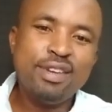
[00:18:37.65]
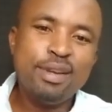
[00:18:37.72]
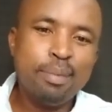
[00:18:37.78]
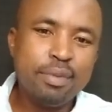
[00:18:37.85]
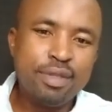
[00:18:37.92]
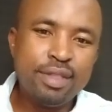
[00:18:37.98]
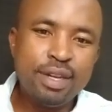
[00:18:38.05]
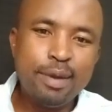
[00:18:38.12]

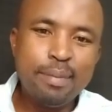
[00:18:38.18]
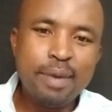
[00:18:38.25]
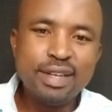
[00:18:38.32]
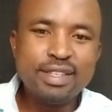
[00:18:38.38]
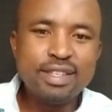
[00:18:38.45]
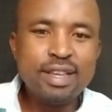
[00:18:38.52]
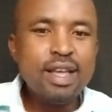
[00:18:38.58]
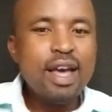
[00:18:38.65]
3
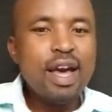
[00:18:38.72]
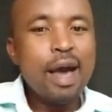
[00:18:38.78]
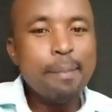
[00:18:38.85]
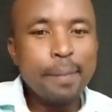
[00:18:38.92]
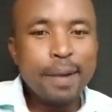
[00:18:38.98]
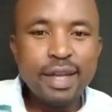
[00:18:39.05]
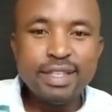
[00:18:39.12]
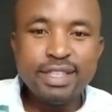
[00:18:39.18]
months I'm
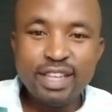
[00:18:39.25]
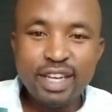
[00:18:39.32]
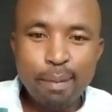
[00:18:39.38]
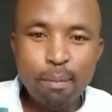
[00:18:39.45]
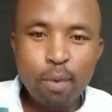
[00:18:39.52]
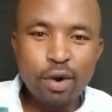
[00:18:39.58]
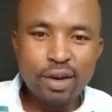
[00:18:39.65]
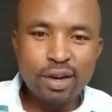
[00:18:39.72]
getting a
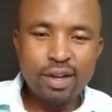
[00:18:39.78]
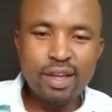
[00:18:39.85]
bond.